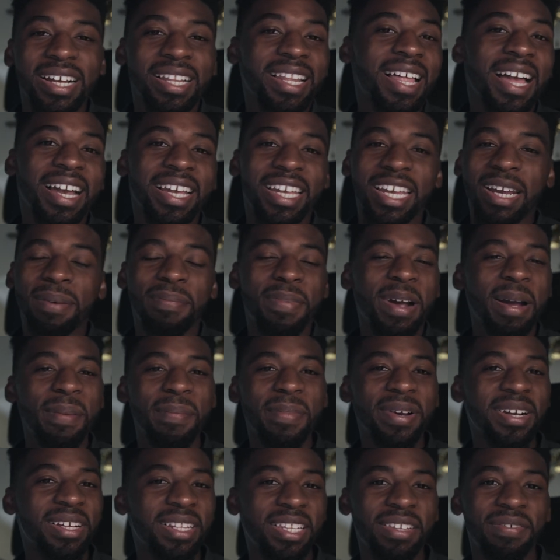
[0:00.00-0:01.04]
Glidecam
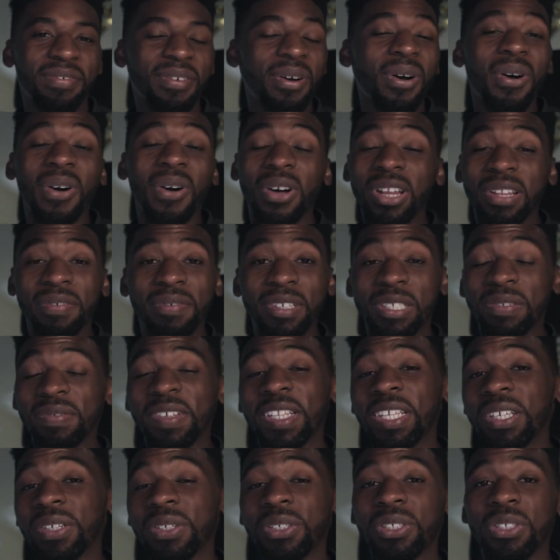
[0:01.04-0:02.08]
primarily for all of his
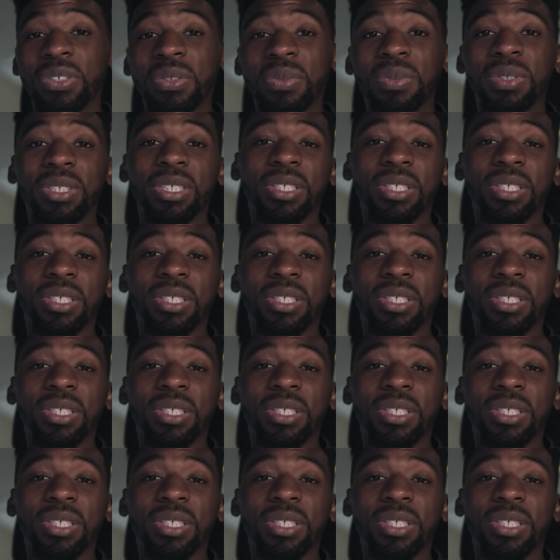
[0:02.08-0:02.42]
video shoots.